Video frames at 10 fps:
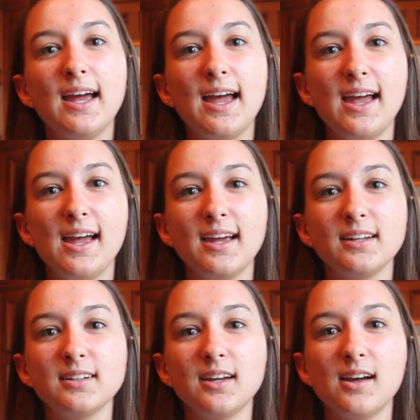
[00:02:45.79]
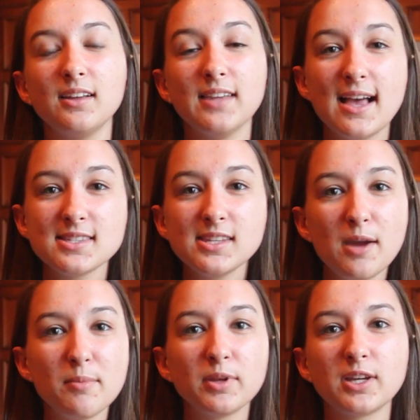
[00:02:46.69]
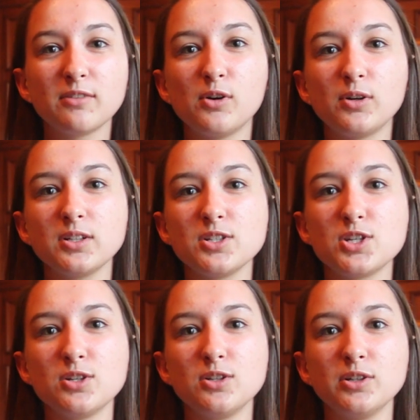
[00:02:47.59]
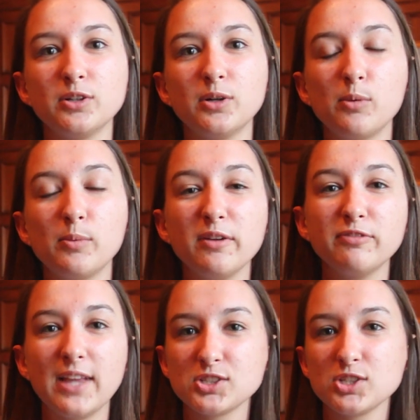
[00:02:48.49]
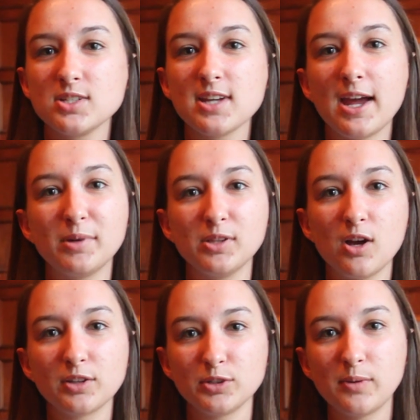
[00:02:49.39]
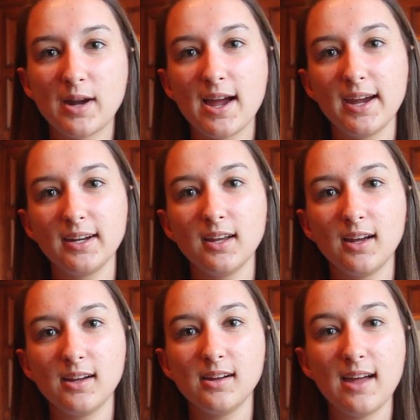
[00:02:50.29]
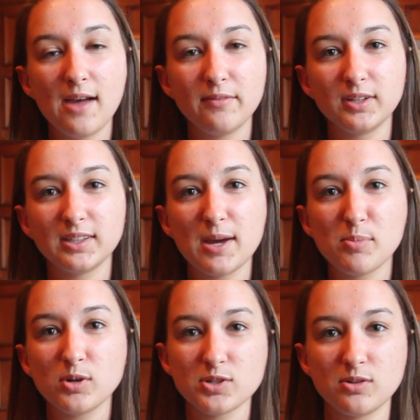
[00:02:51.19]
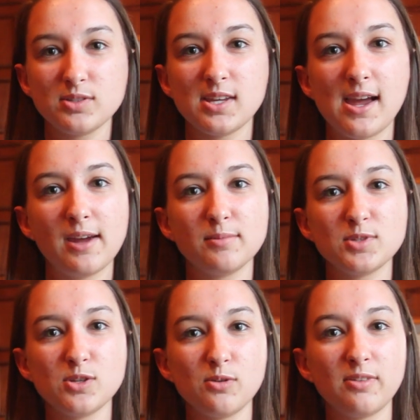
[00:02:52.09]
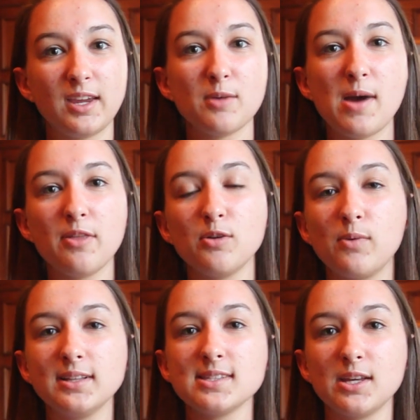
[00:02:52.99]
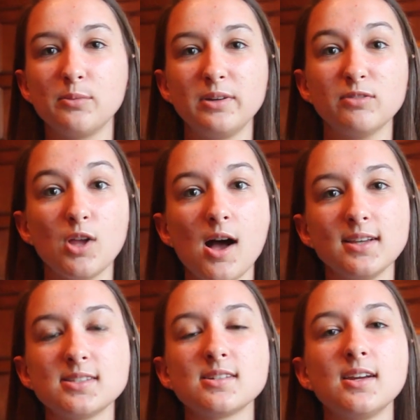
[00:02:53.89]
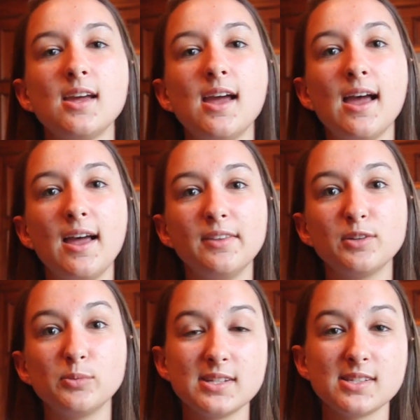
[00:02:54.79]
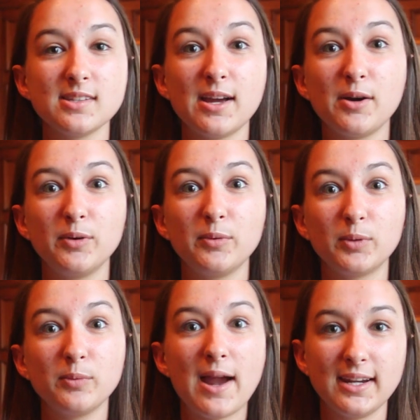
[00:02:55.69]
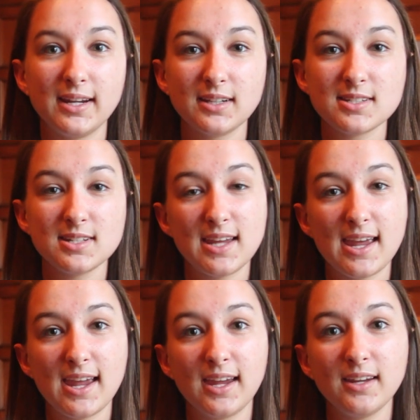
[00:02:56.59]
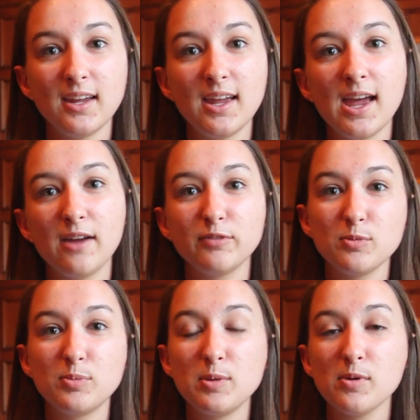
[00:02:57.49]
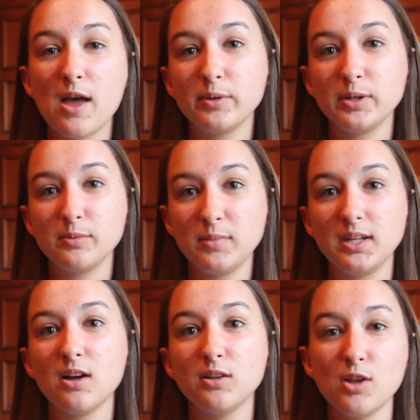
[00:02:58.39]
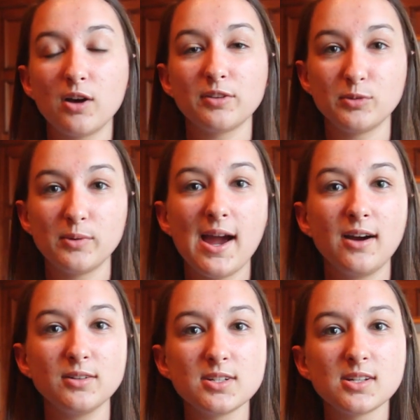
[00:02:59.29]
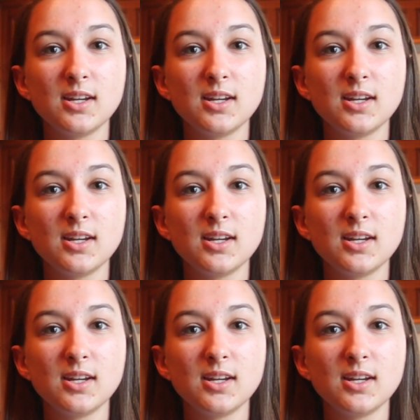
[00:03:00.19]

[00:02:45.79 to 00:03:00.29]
And uh, lastly, I'm looking forward to reflection time along the ride, uh, having that personal time to think about the ones that we've lost and the reason that we're riding today and for the people that we meet along the route.